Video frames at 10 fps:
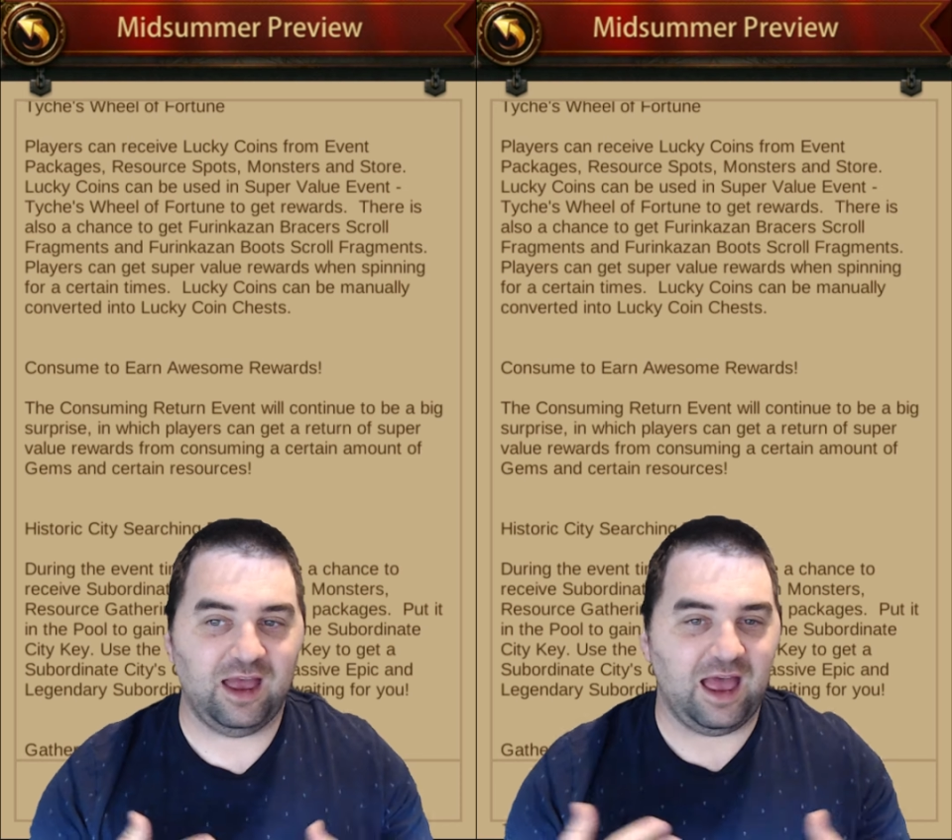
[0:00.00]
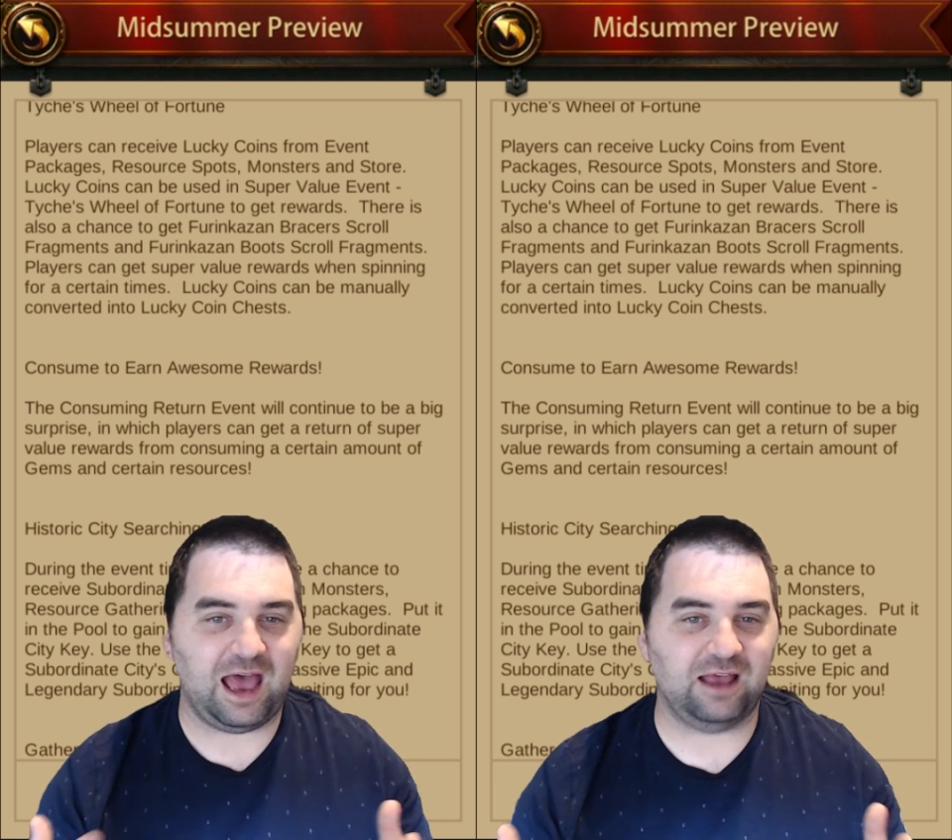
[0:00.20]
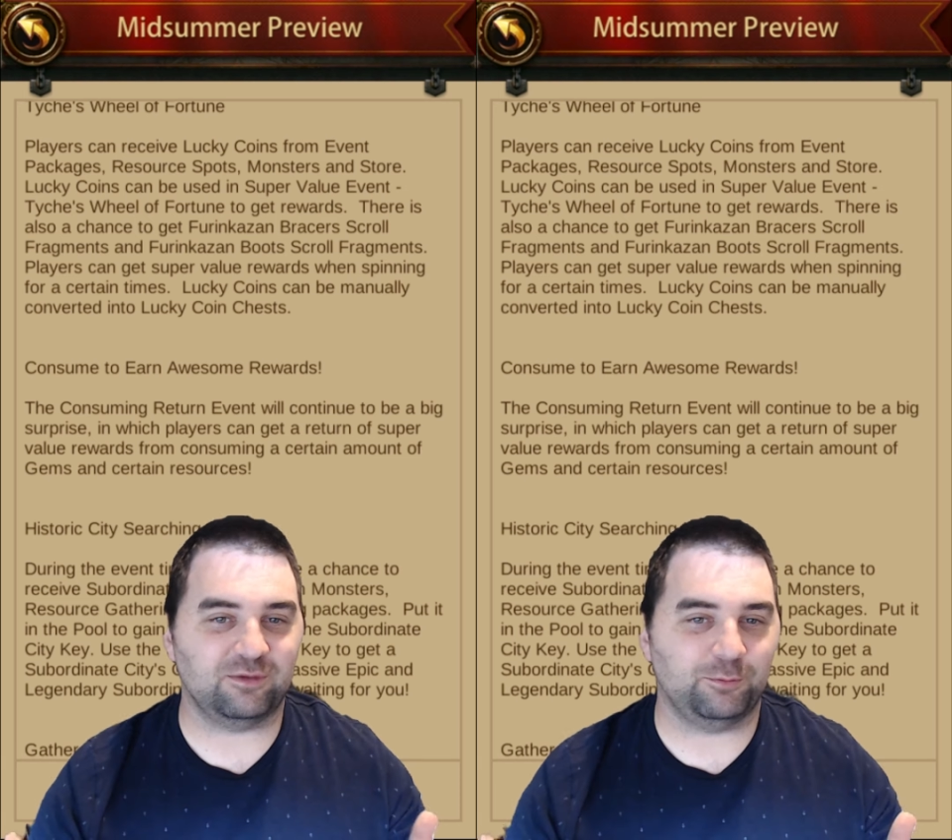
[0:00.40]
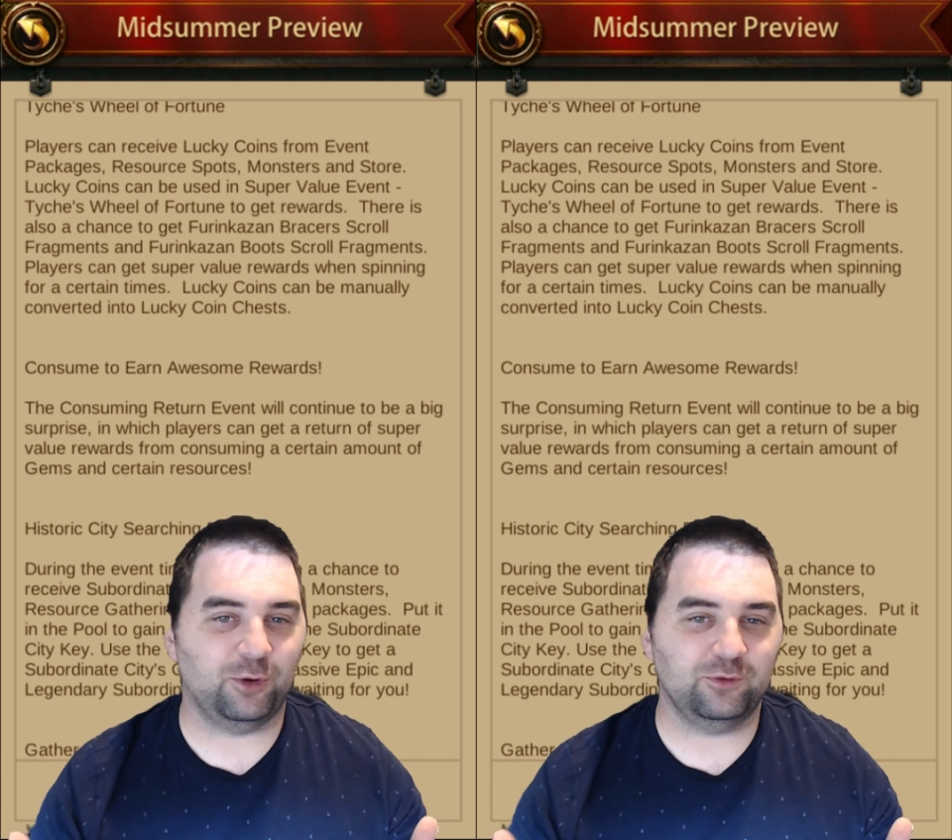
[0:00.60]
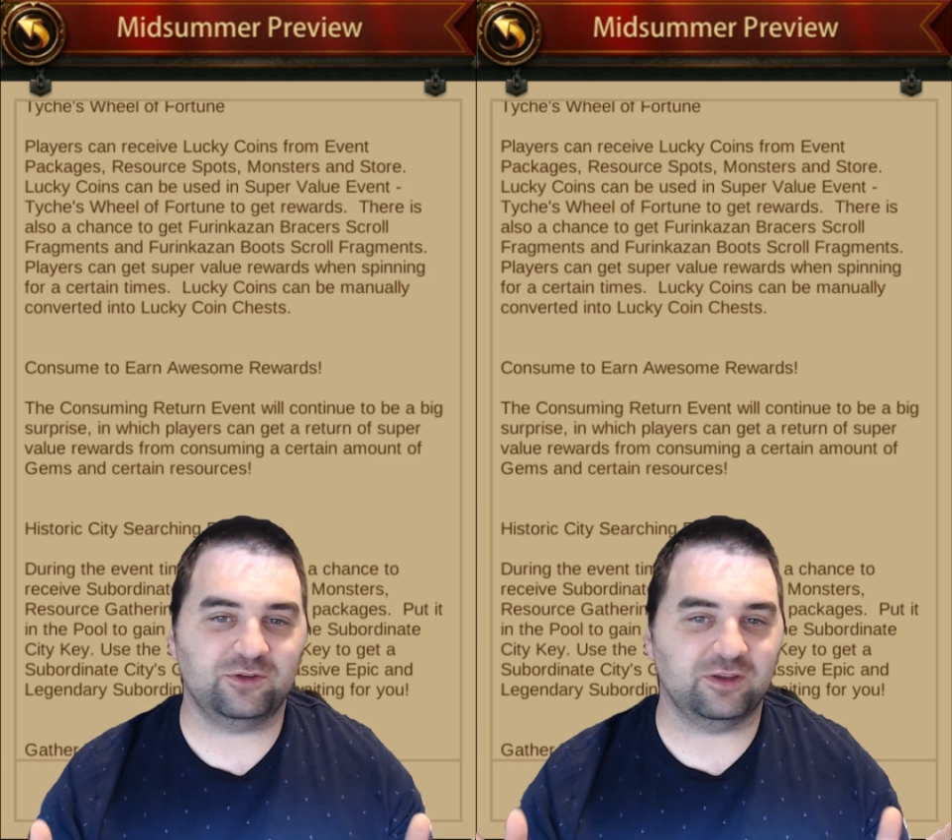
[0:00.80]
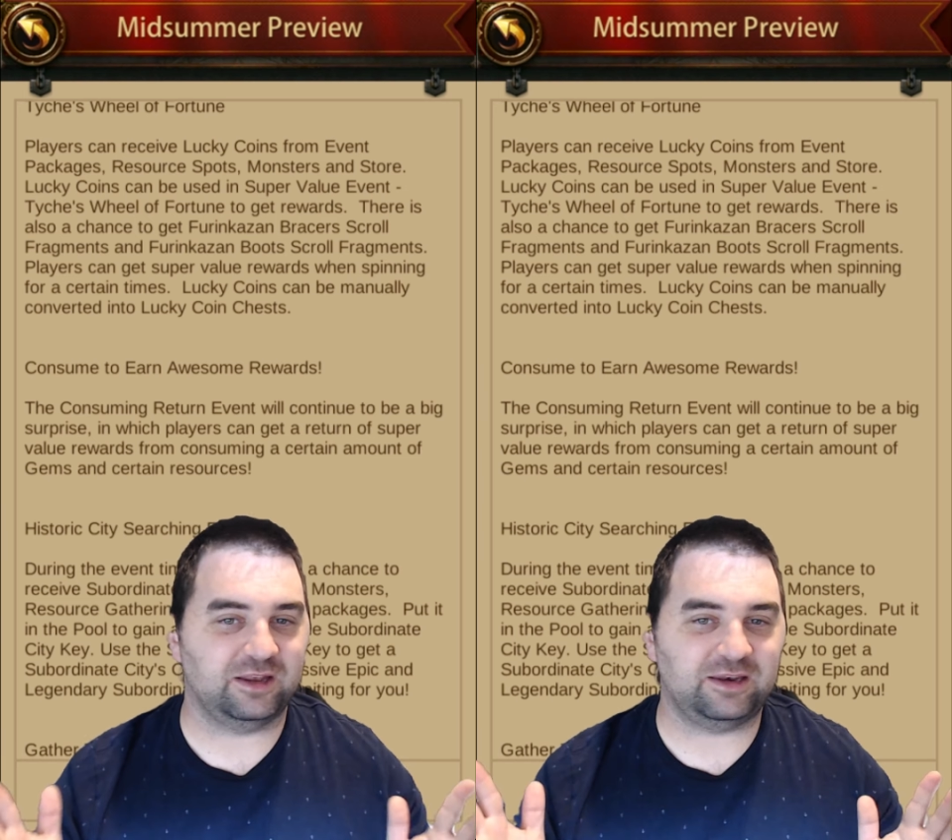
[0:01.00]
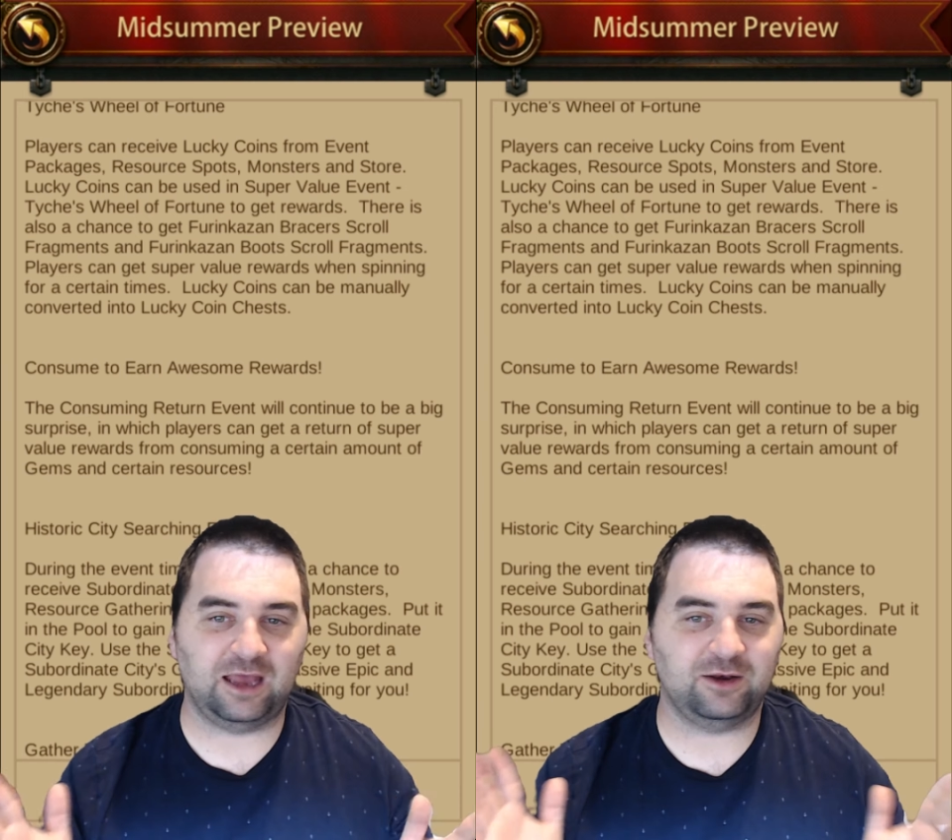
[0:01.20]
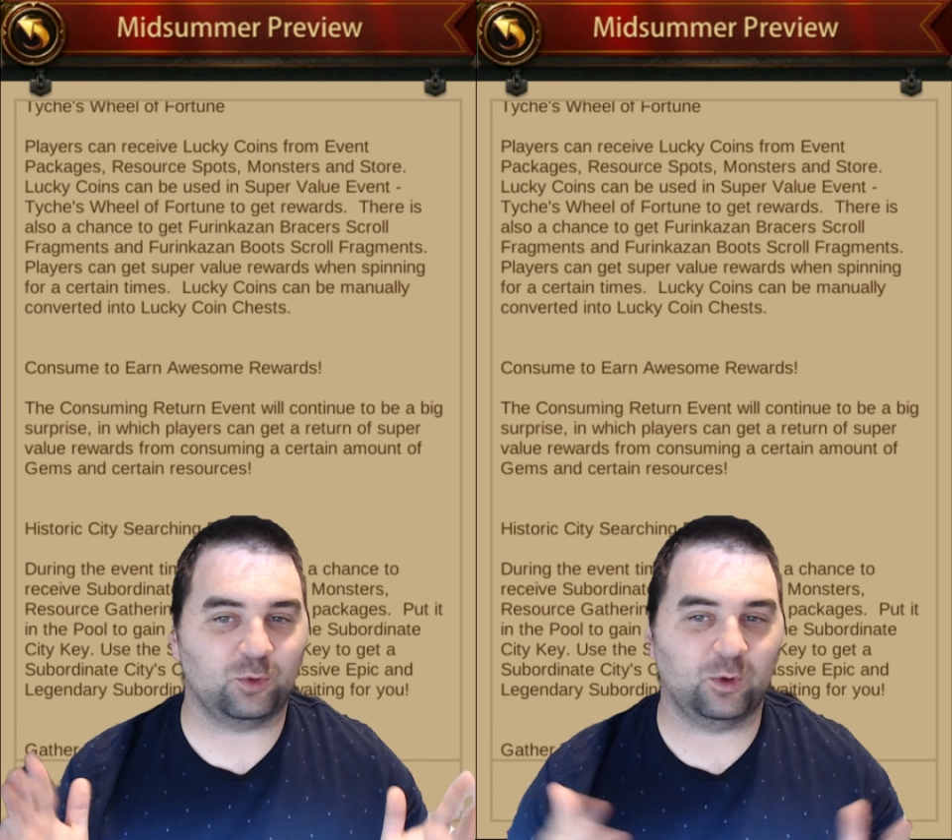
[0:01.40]
as opposed to the 10
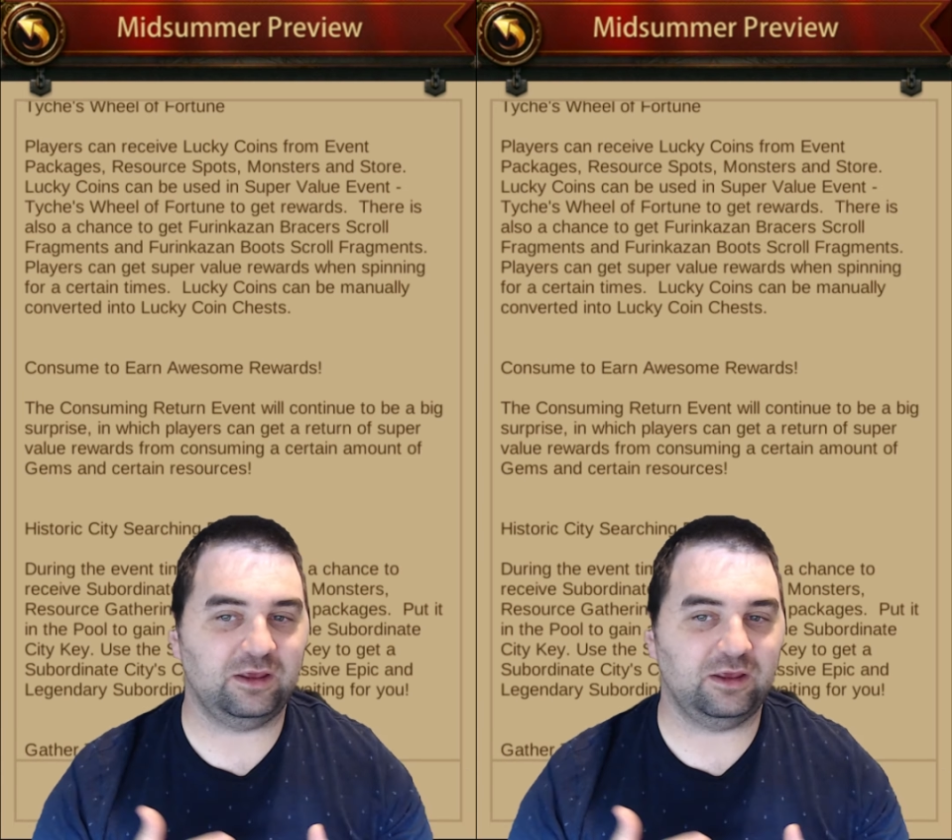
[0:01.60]
to 20